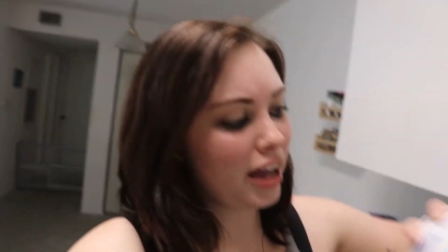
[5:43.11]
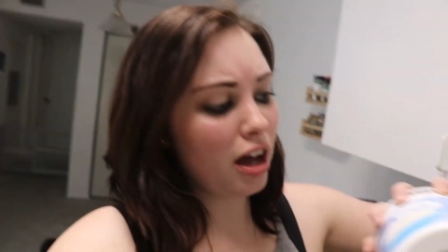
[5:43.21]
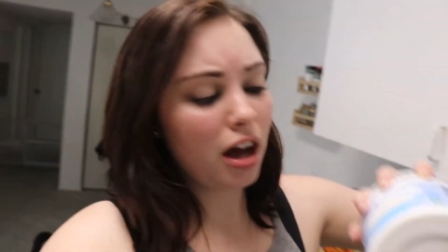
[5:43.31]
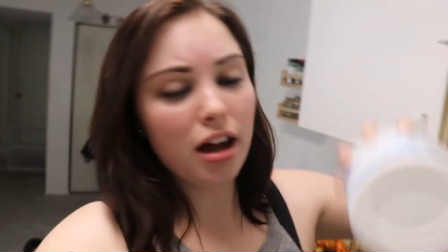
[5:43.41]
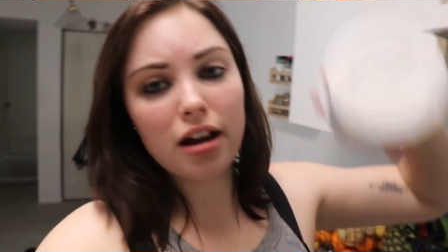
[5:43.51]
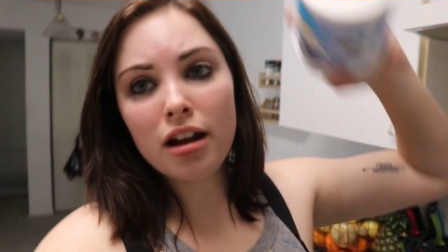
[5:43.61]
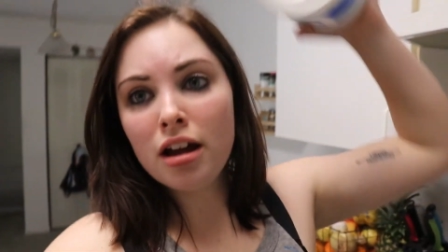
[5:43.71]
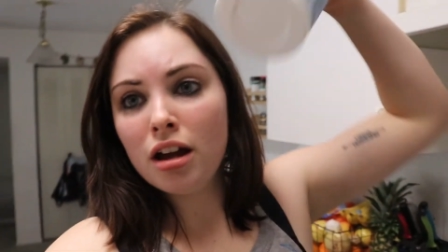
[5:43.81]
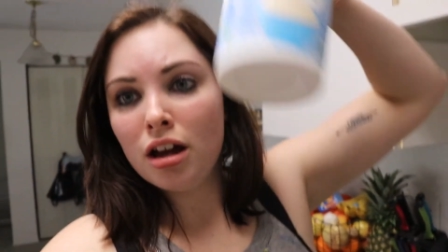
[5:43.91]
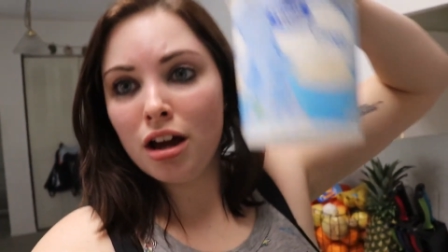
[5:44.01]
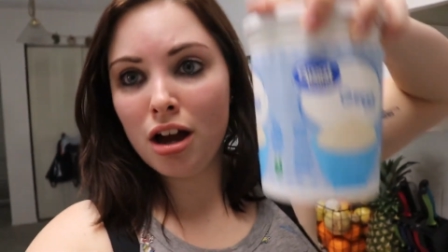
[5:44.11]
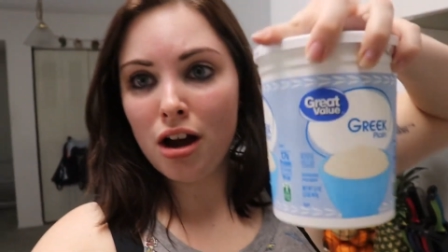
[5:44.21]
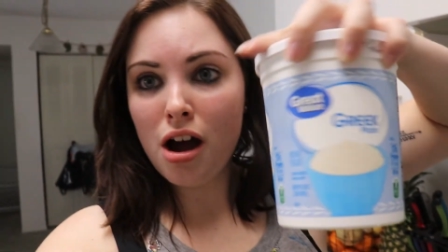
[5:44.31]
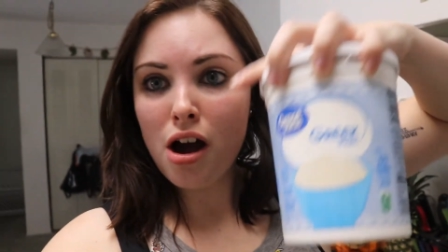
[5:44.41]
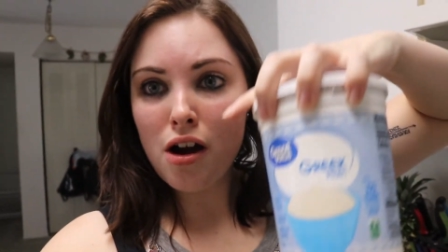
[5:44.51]
I got
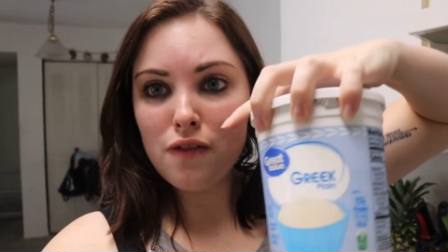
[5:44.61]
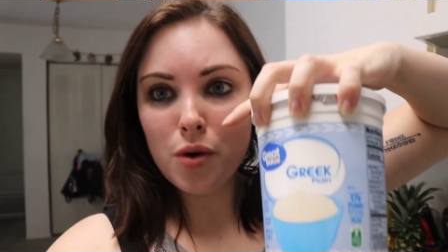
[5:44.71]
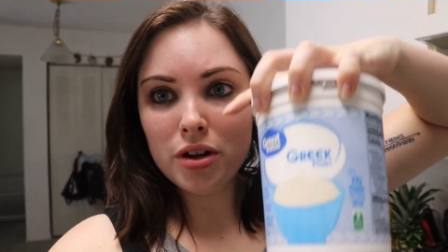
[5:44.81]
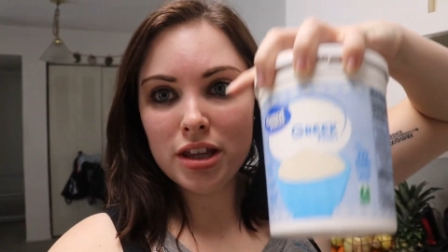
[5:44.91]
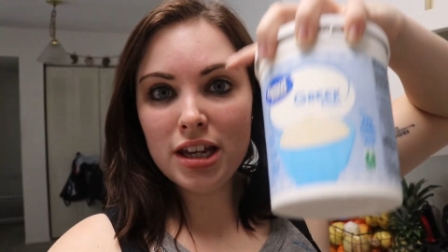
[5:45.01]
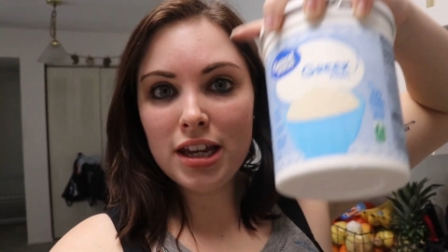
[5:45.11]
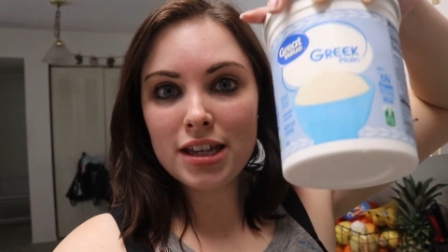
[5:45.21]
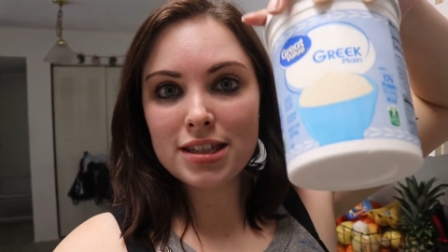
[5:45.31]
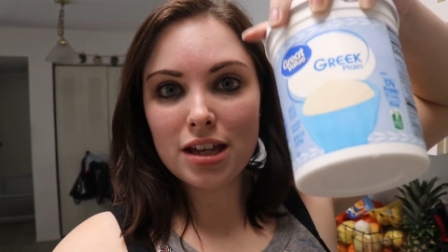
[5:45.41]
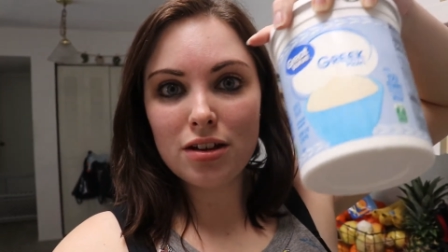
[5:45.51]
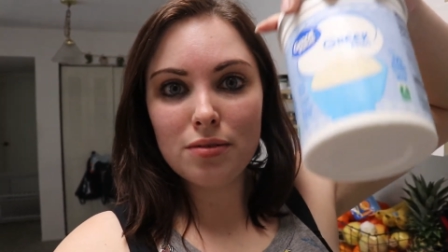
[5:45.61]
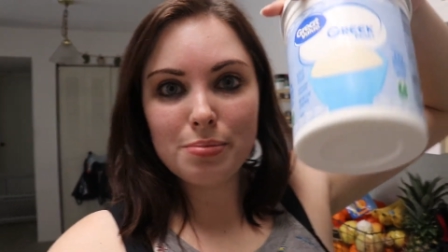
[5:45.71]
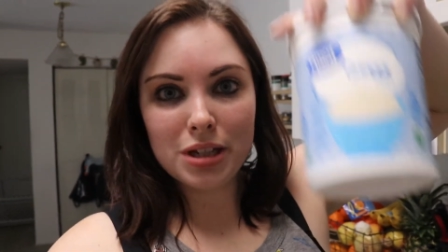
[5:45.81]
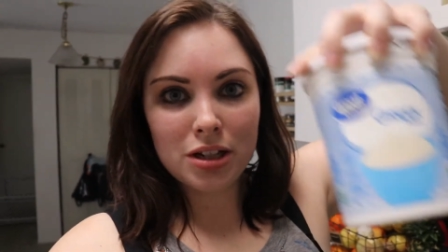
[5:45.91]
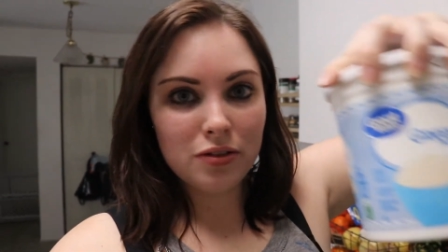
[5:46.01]
four things
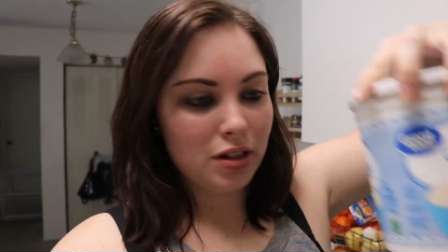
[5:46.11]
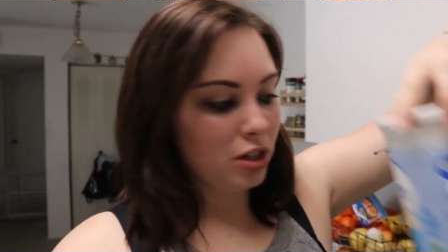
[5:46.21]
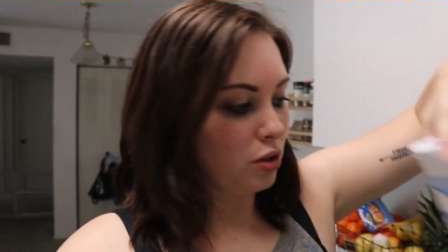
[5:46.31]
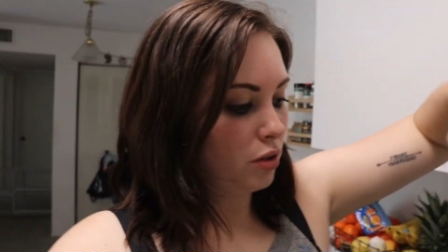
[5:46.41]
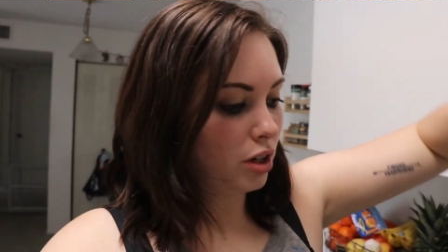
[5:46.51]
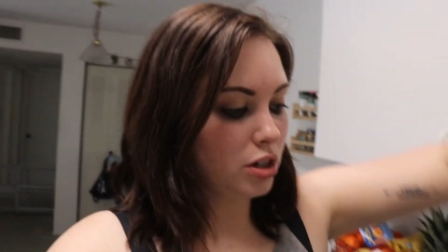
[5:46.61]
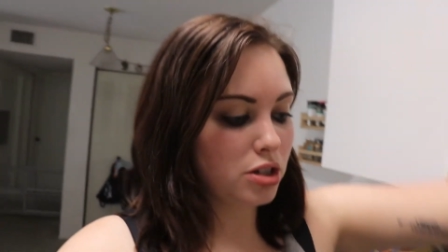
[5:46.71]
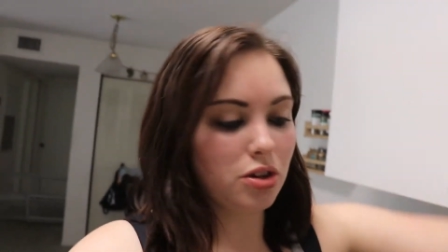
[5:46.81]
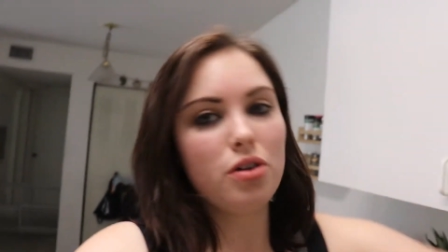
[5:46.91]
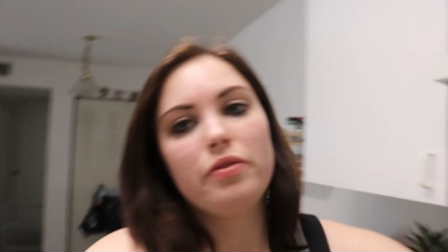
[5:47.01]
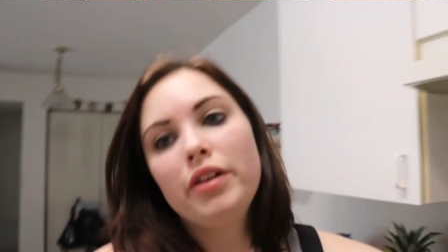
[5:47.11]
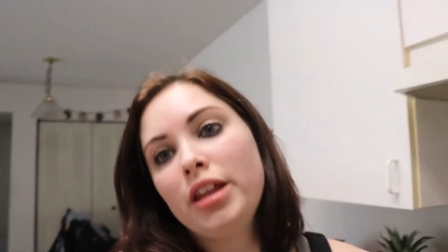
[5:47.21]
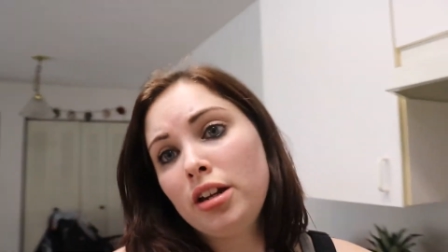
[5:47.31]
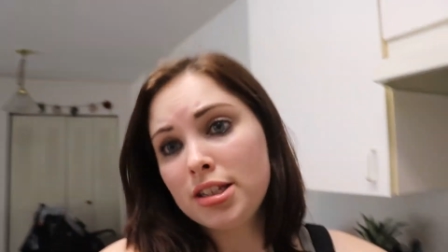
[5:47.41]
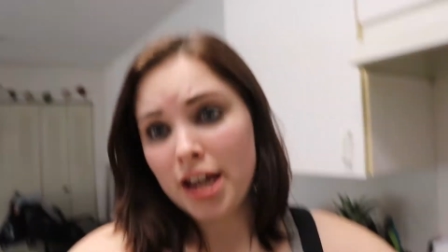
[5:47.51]
of plain Greek yogurt, so hopefully
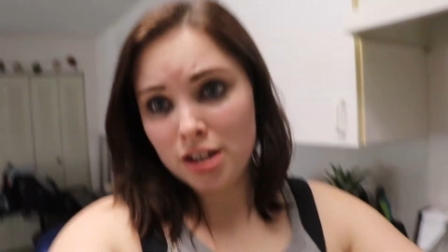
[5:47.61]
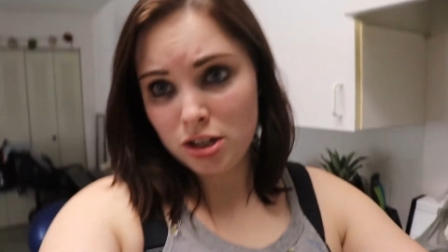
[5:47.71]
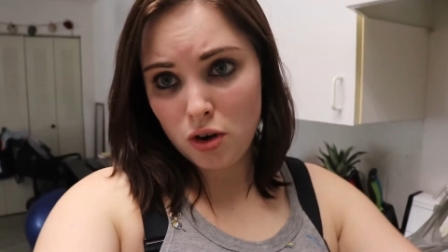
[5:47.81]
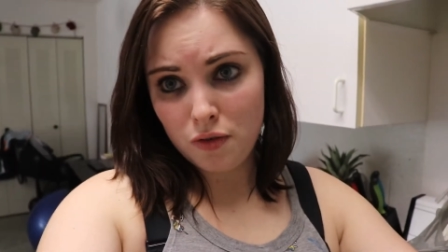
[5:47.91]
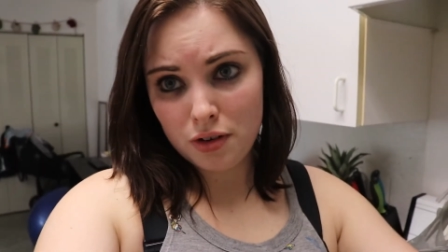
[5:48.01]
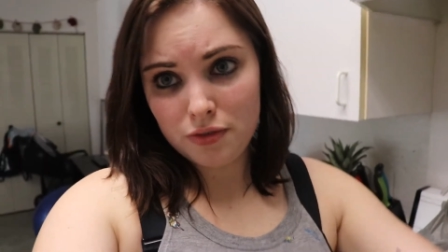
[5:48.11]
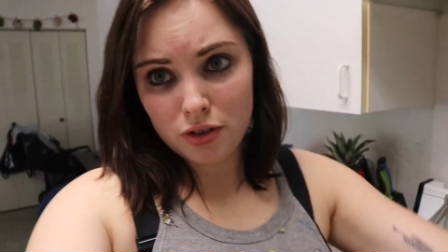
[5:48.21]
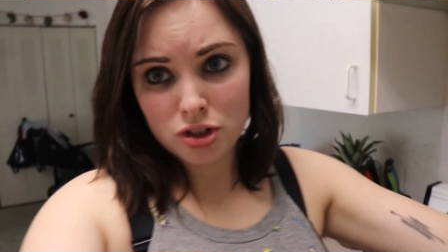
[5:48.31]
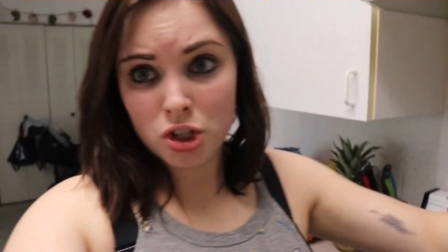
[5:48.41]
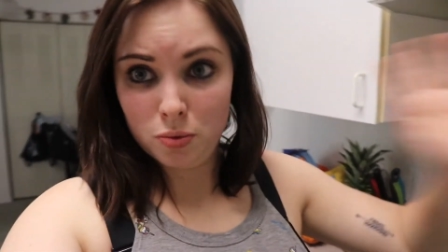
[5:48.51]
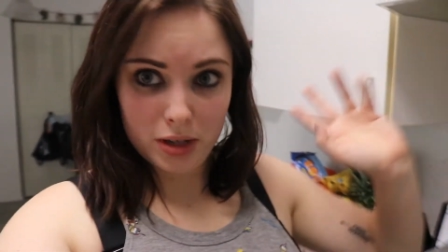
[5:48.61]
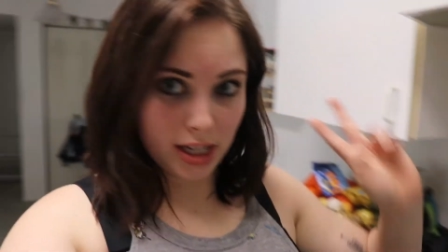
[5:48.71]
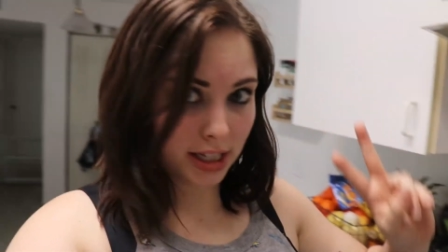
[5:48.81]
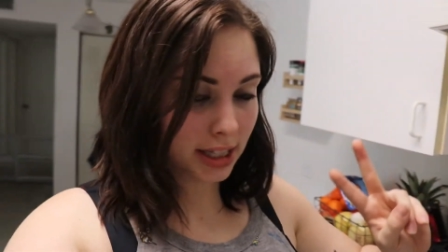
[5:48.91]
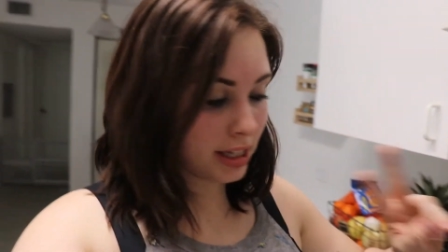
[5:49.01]
that'll tide us over for two
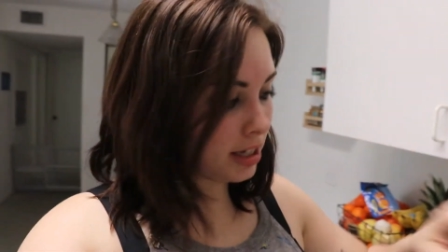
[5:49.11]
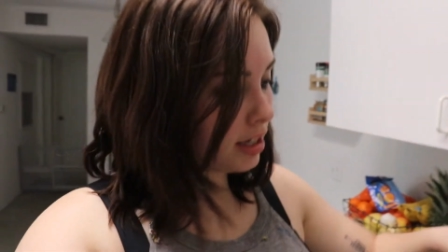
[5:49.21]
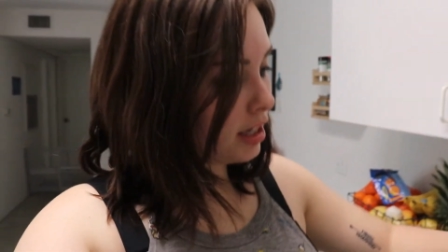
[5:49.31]
weeks.